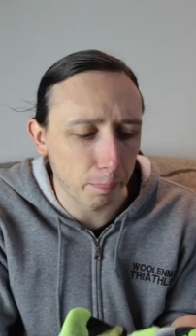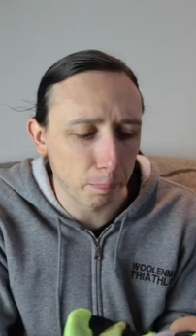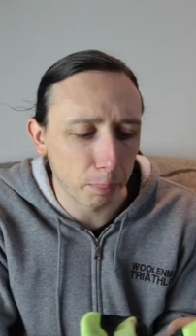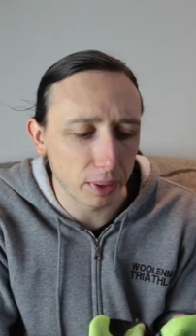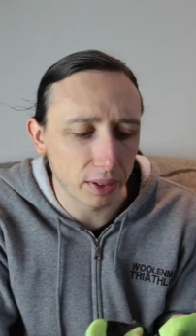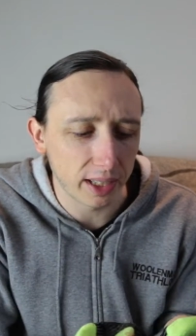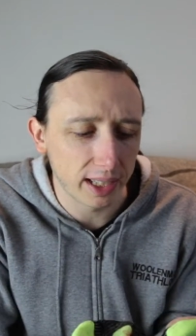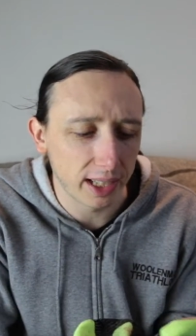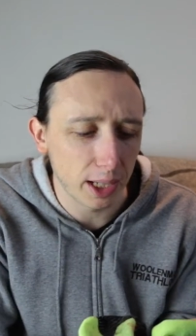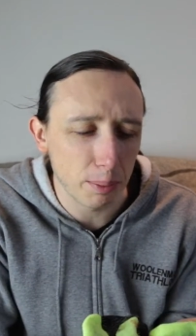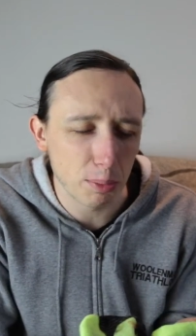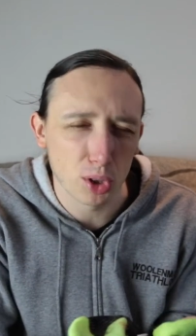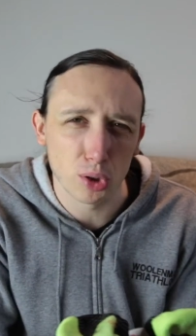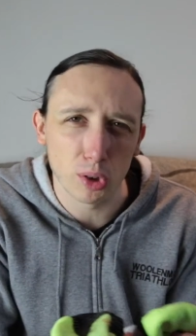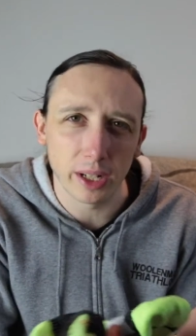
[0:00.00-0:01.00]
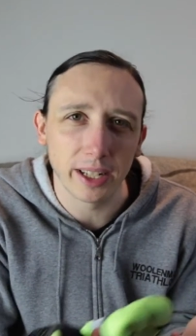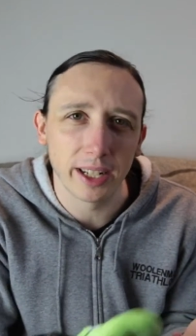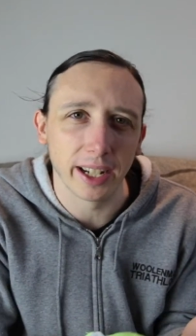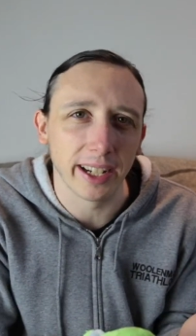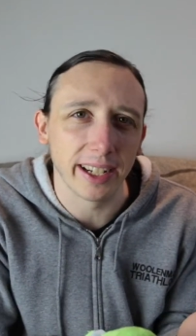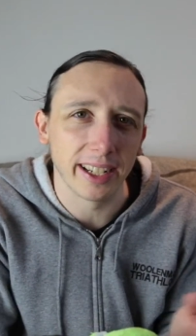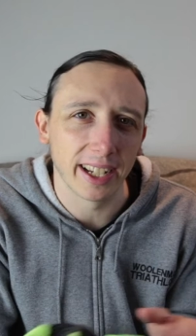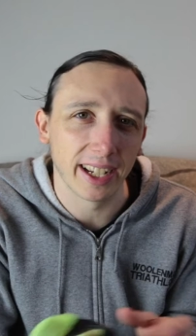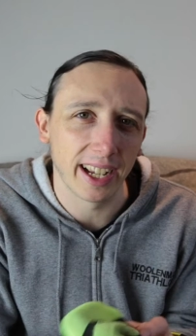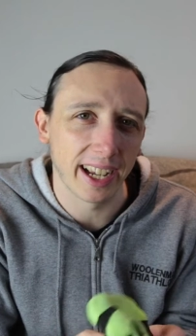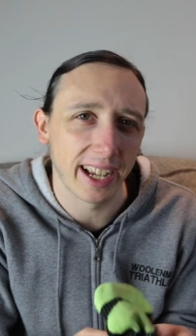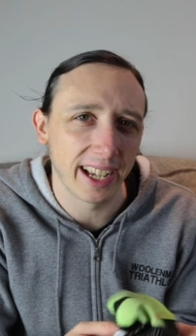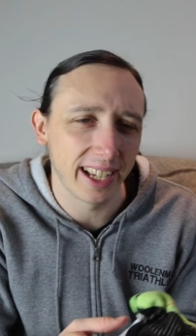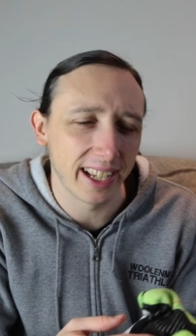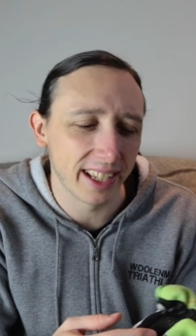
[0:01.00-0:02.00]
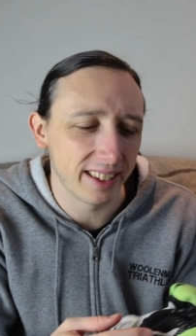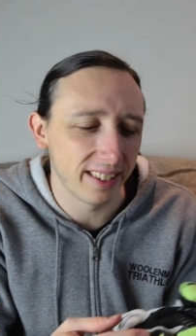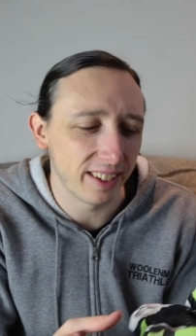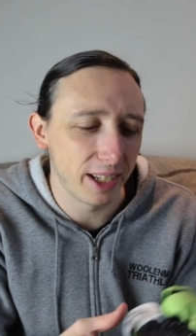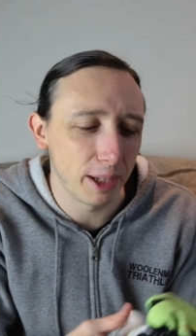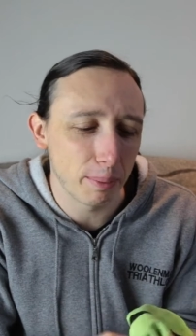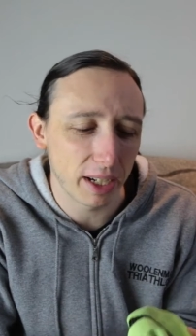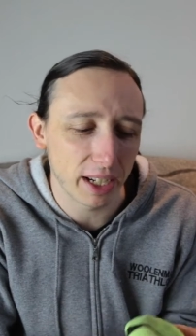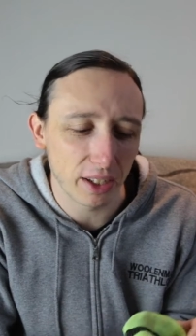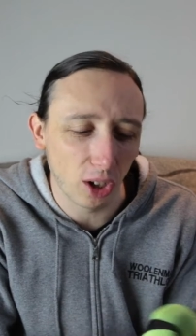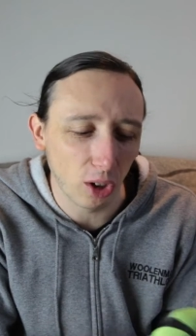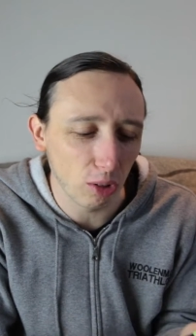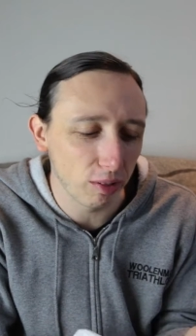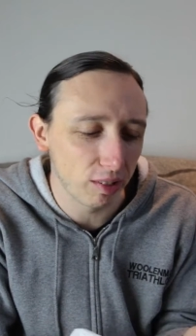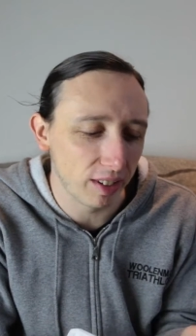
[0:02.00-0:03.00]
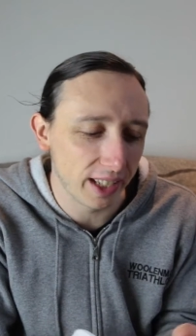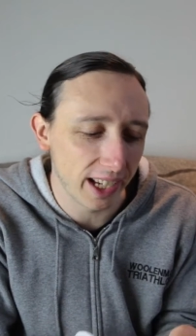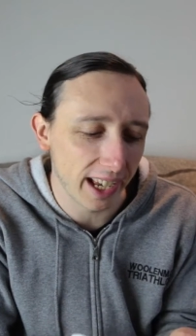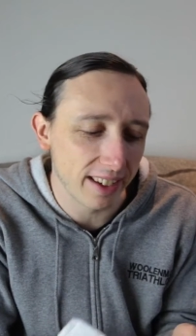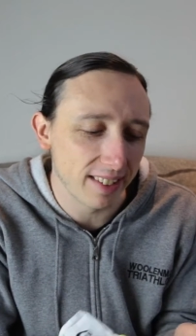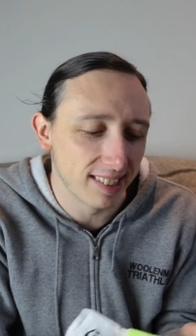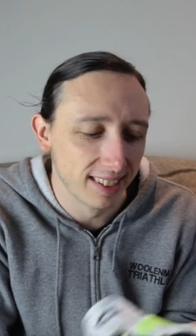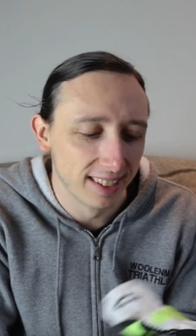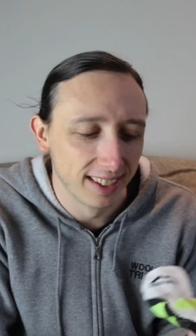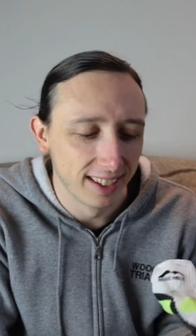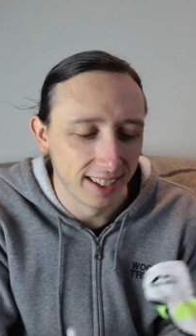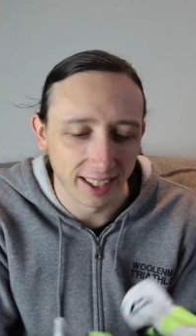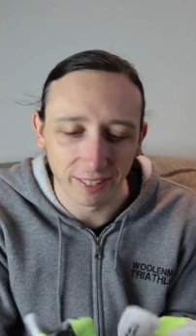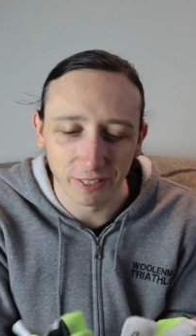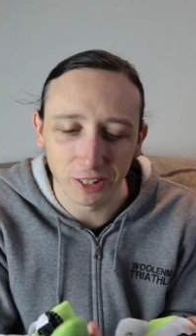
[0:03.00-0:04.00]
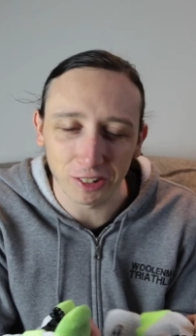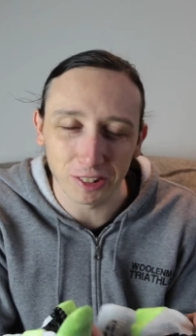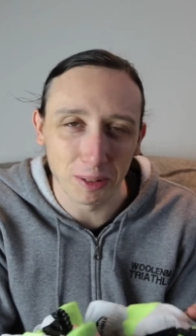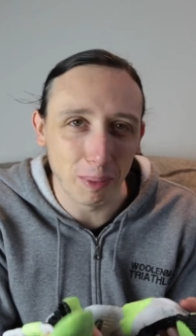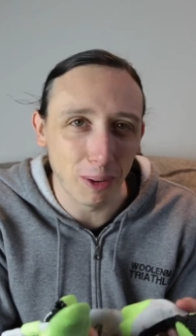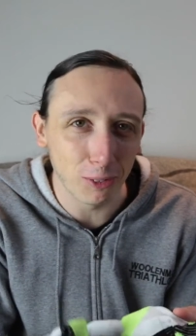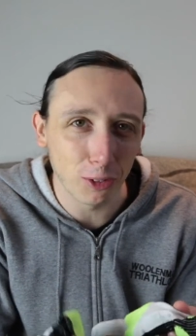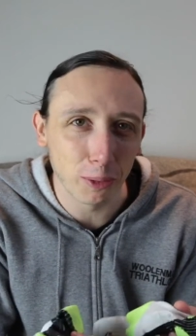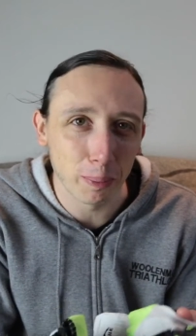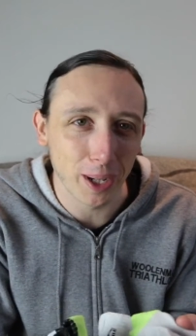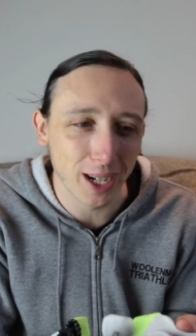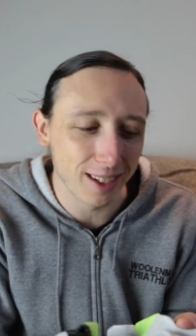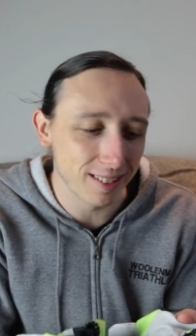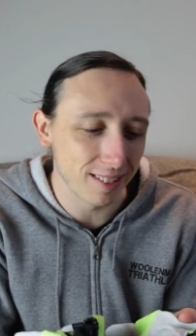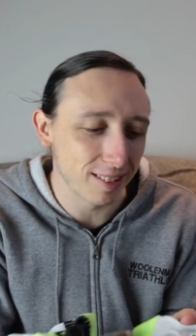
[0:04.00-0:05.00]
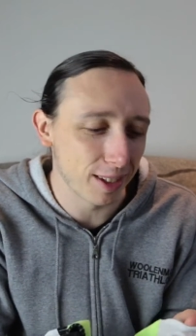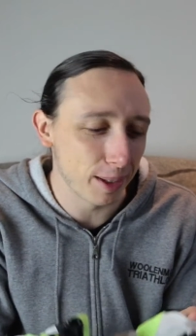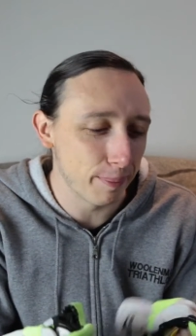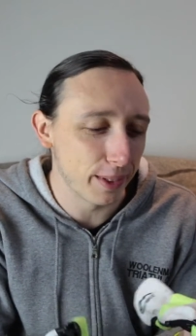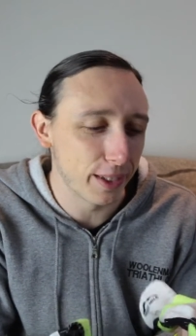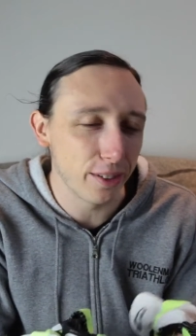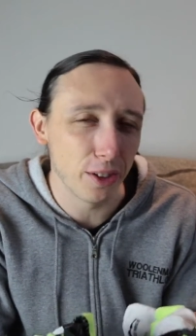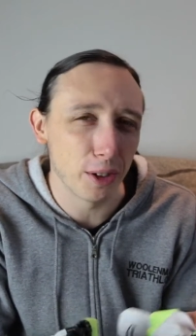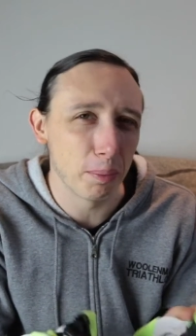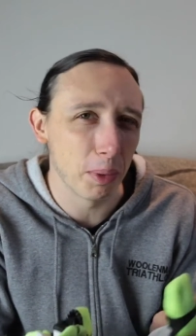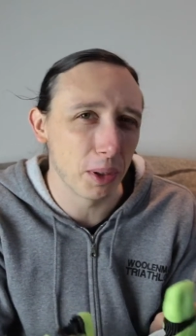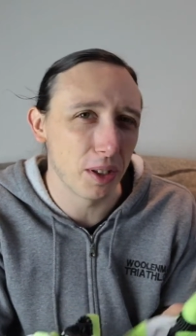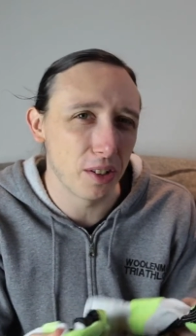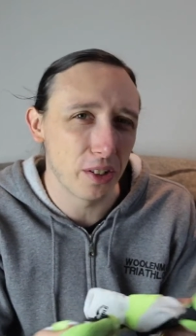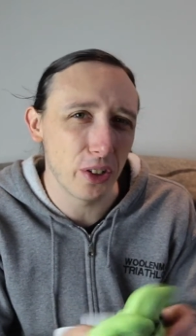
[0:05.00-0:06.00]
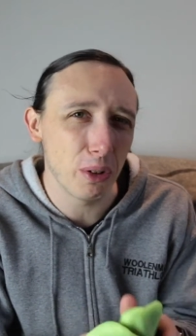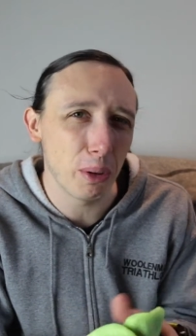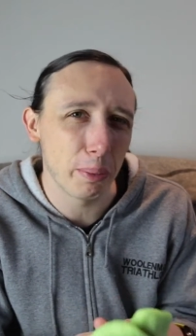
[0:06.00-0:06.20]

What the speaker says: but they keep shrinking and they keep getting holes in the end. And I've got some old pairs that seem good, but the newer